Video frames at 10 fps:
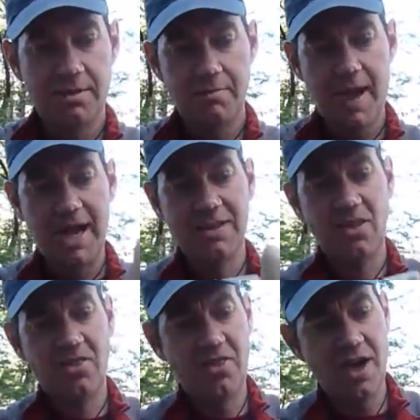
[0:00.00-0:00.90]
back of
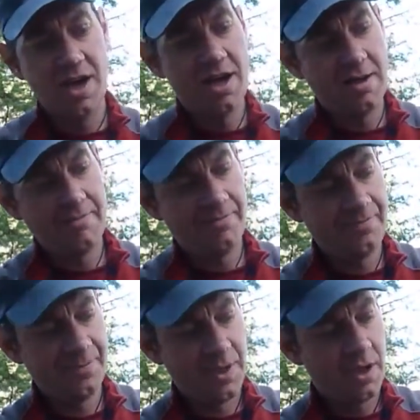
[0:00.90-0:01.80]
the thumb,
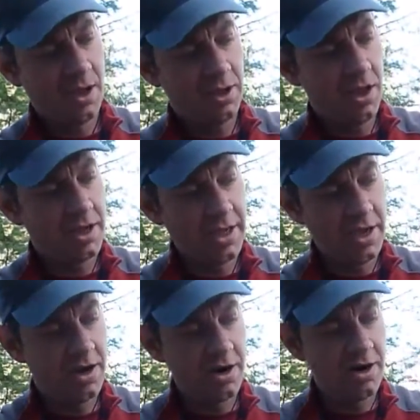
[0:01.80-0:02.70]
along
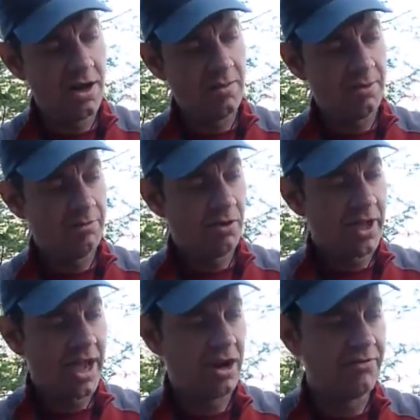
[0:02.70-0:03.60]
here. Be real
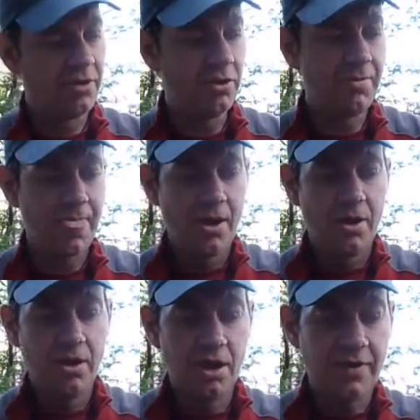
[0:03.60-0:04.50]
careful
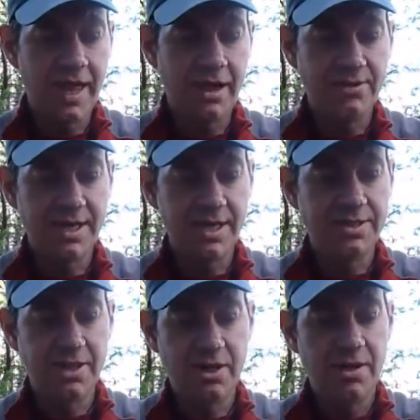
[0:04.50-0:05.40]
along the
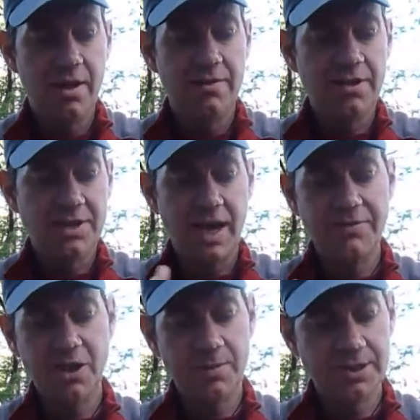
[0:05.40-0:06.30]
outsides here. The soft
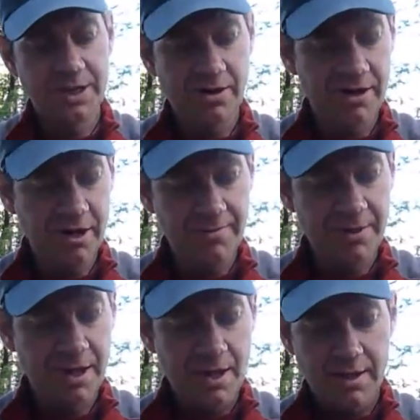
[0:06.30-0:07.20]
shell material
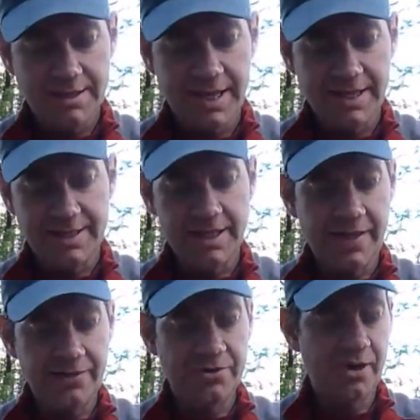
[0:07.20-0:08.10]
takes the
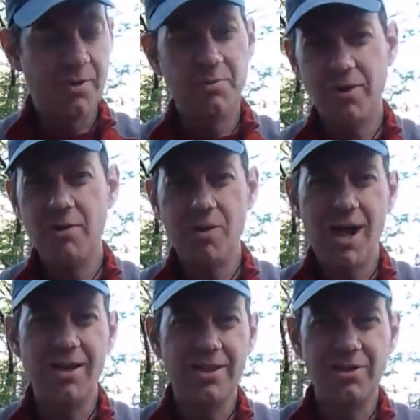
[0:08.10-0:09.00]
leather treatment pretty
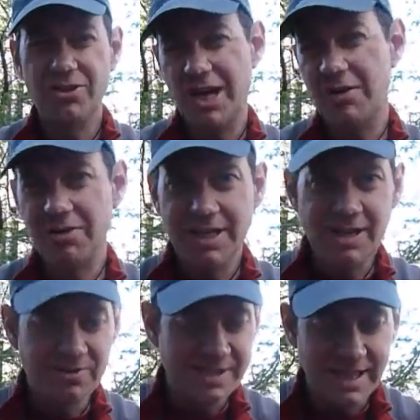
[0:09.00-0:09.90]
well, and you generally
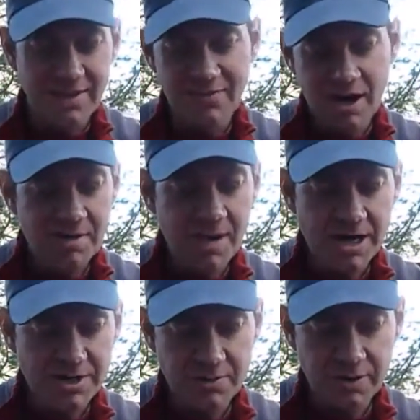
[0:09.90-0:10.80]
don't see it very
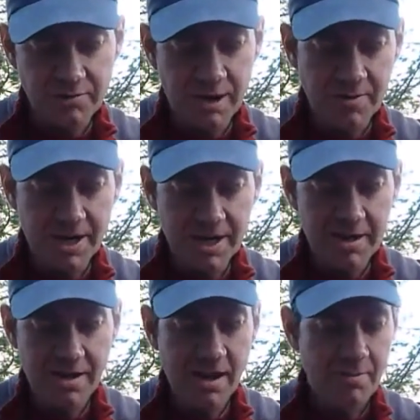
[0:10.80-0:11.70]
much when you rub it
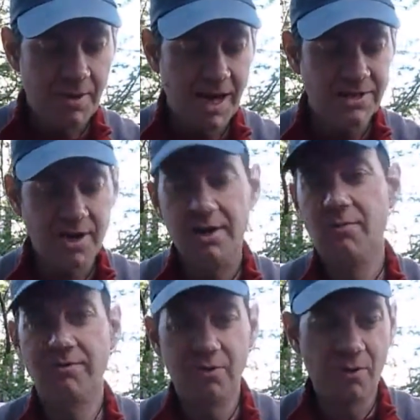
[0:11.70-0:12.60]
in, but I try to
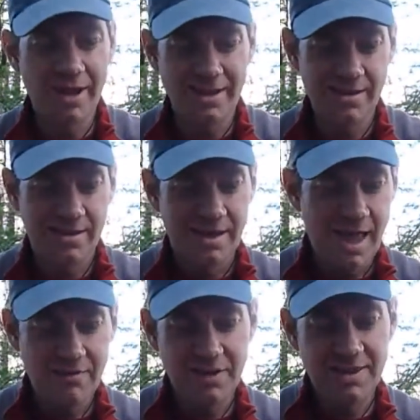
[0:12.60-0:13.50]
avoid
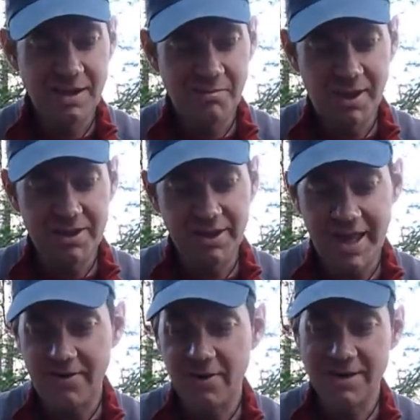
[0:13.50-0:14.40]
everything but the
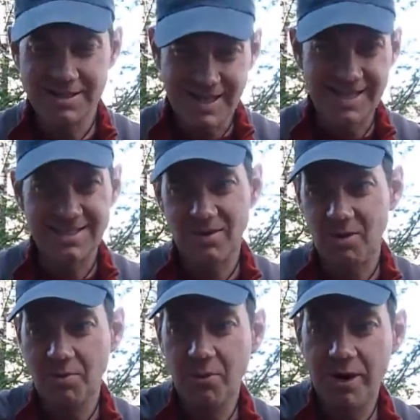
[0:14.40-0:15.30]
leather because that's the
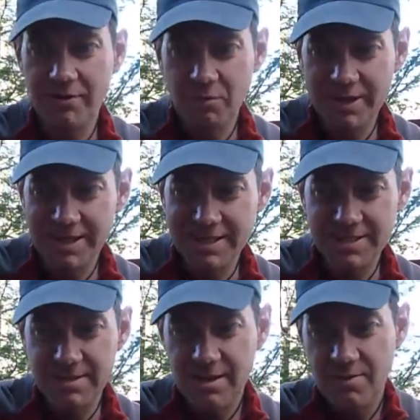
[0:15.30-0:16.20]
whole point of what
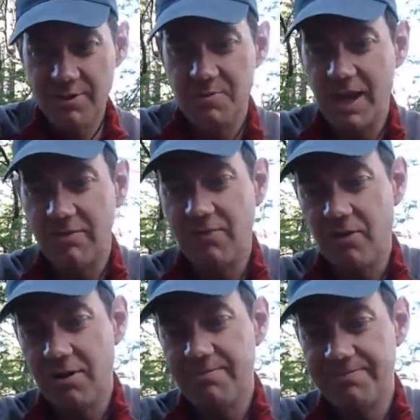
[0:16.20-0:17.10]
this was made for.